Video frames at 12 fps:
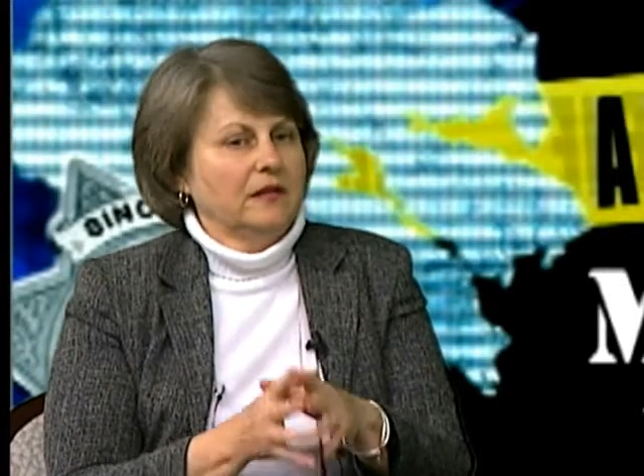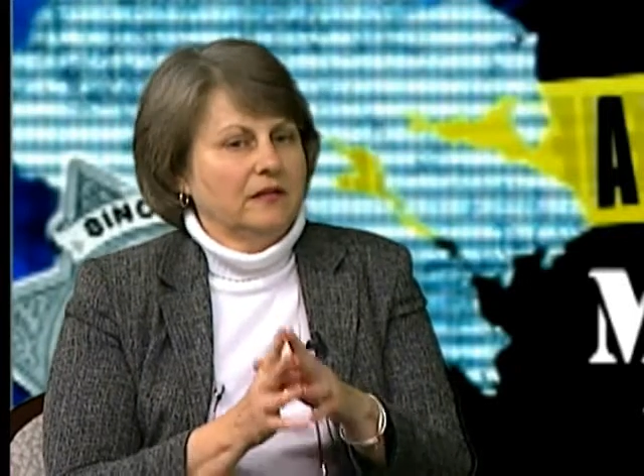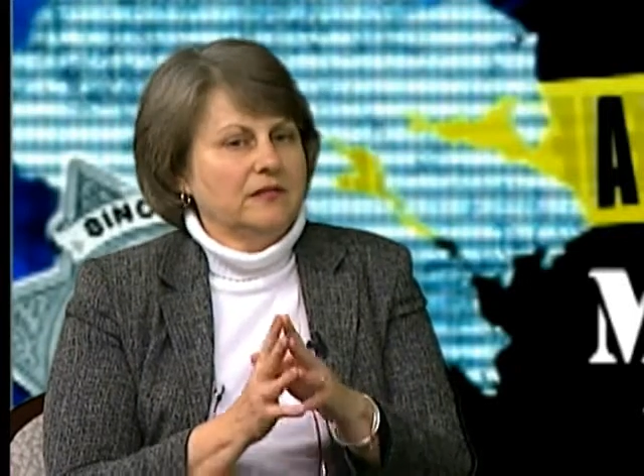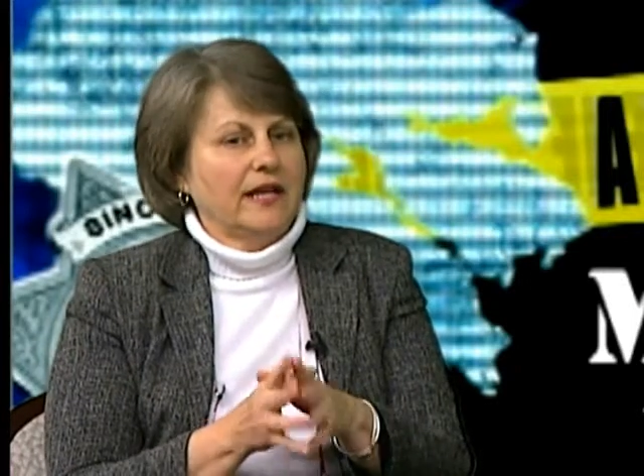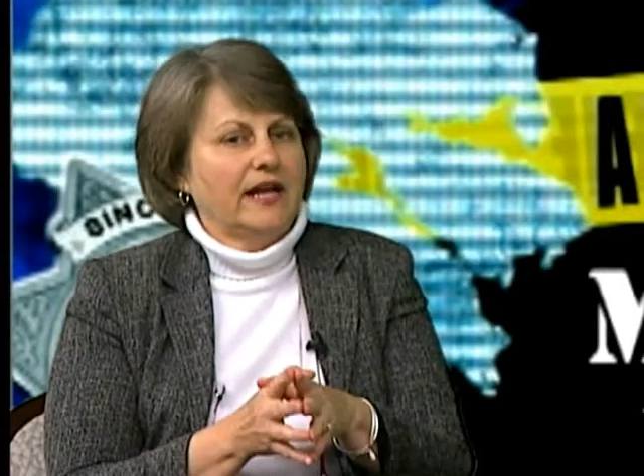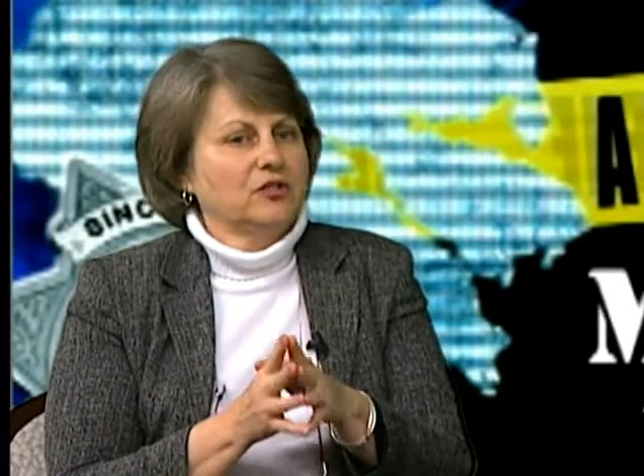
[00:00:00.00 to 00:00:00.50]
And
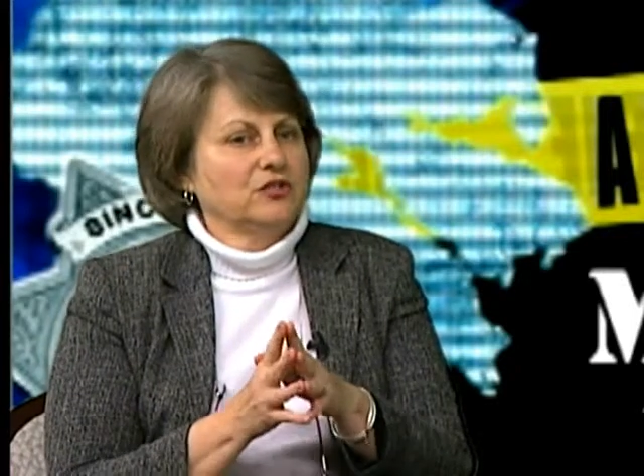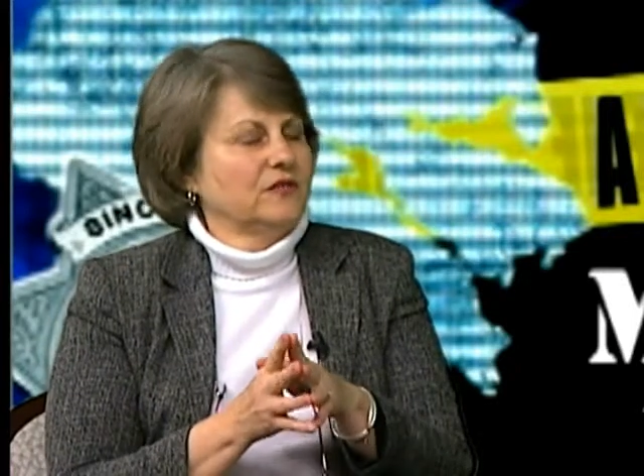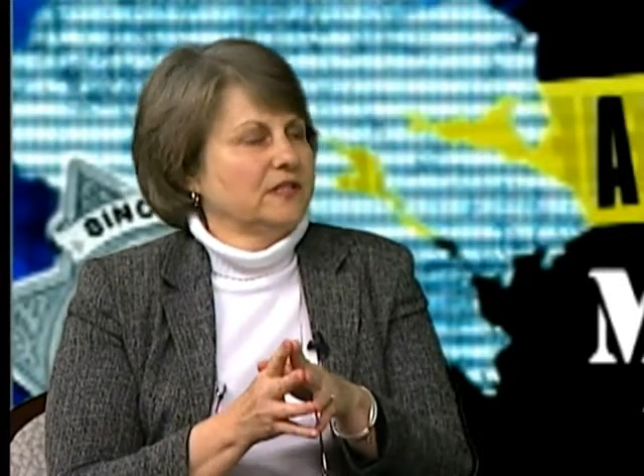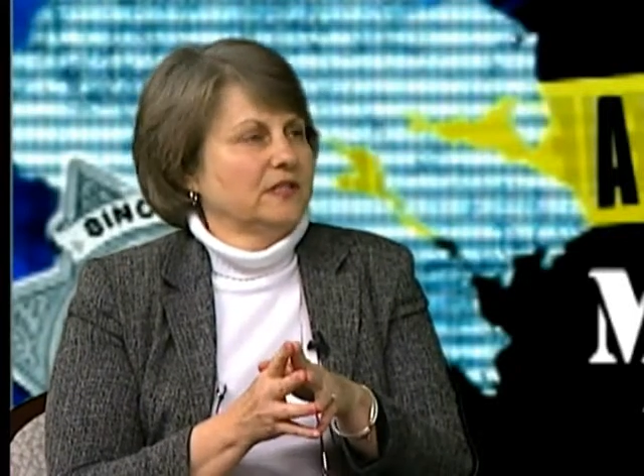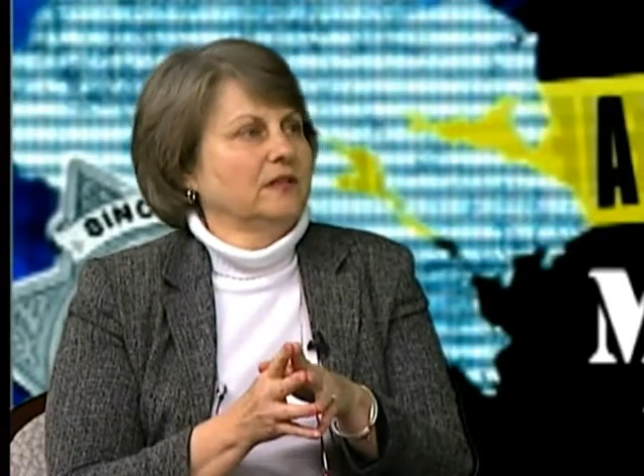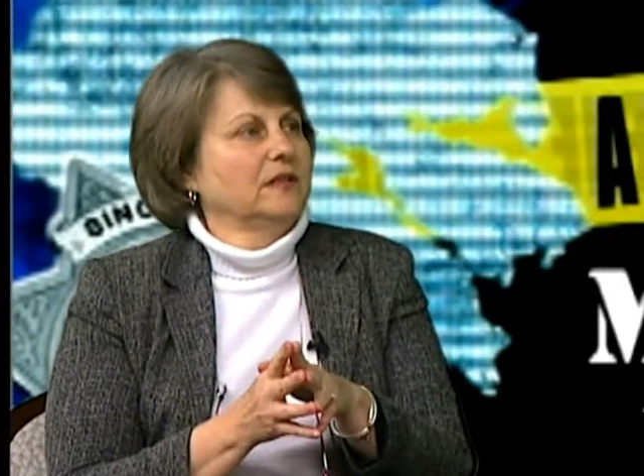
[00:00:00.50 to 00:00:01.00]
it's actually
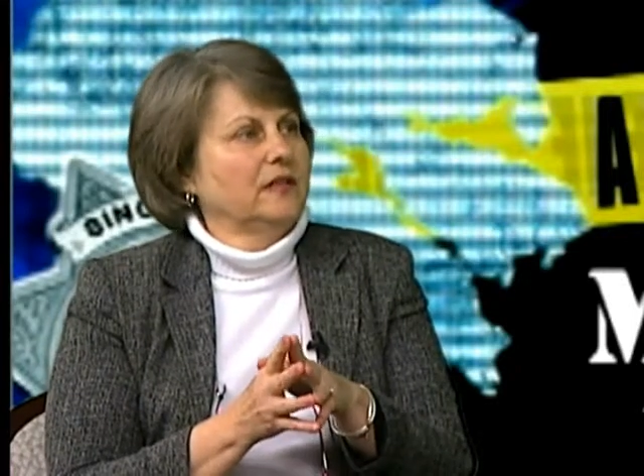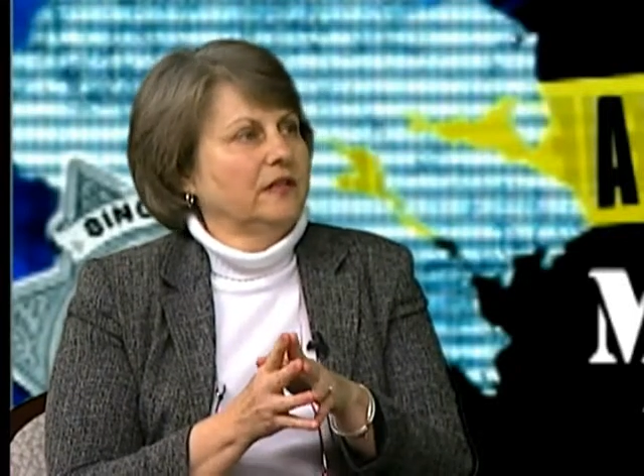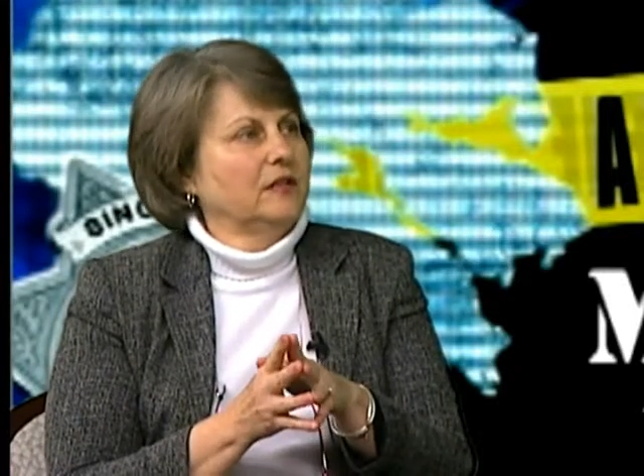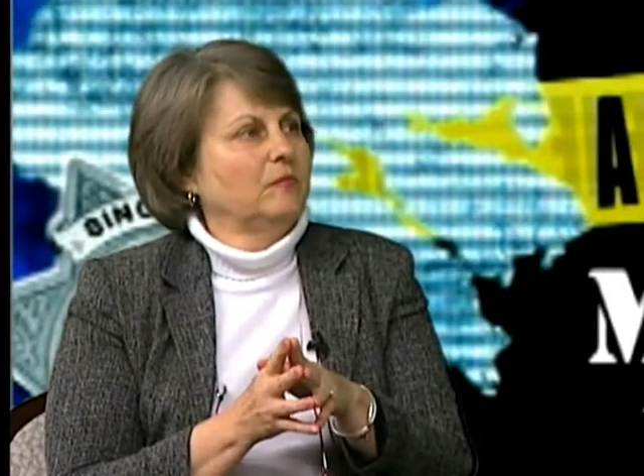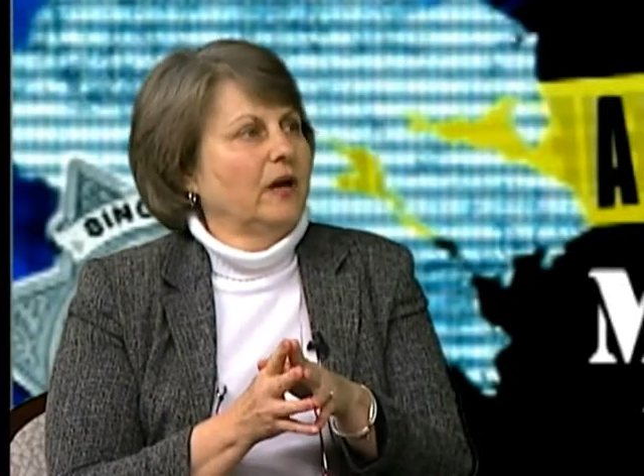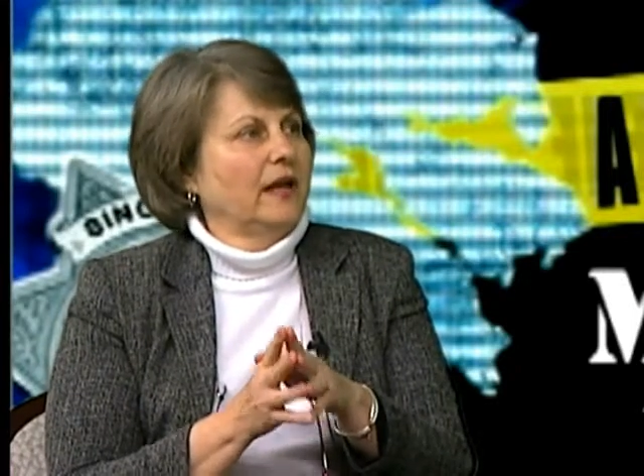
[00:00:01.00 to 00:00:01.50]

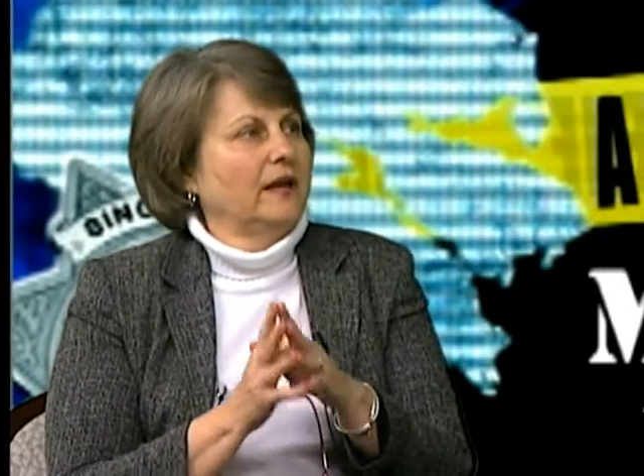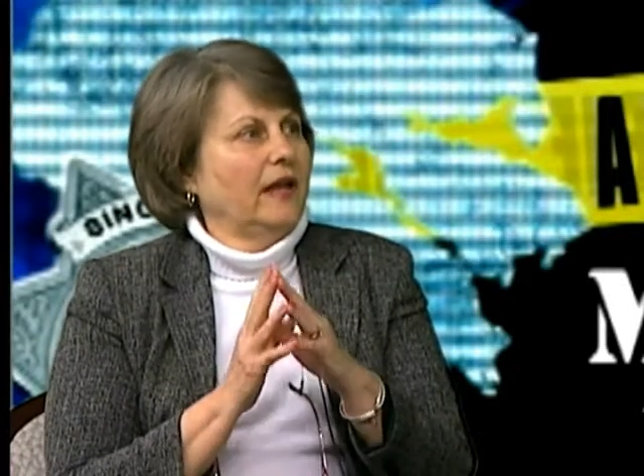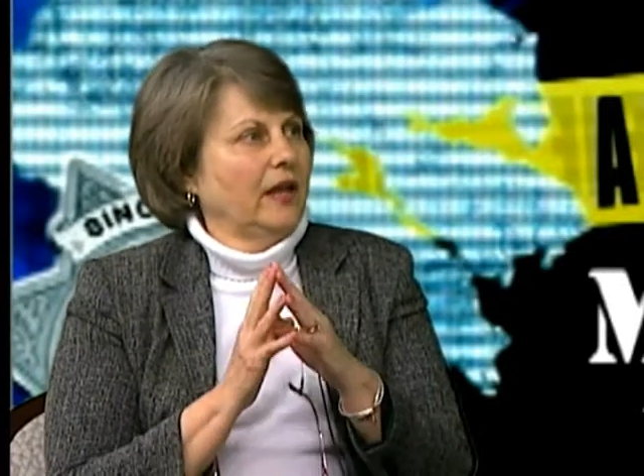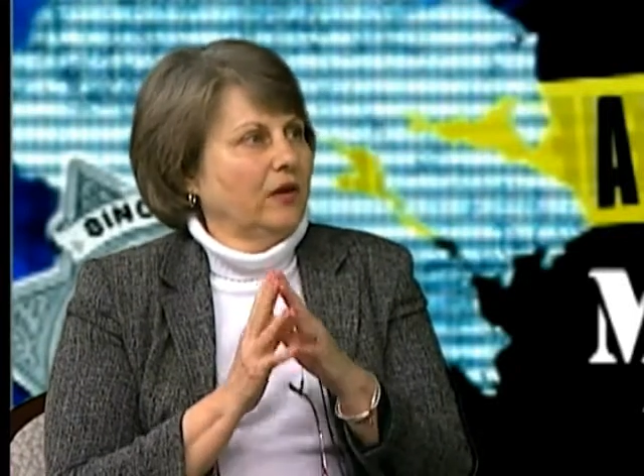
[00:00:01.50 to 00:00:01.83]
facilitated by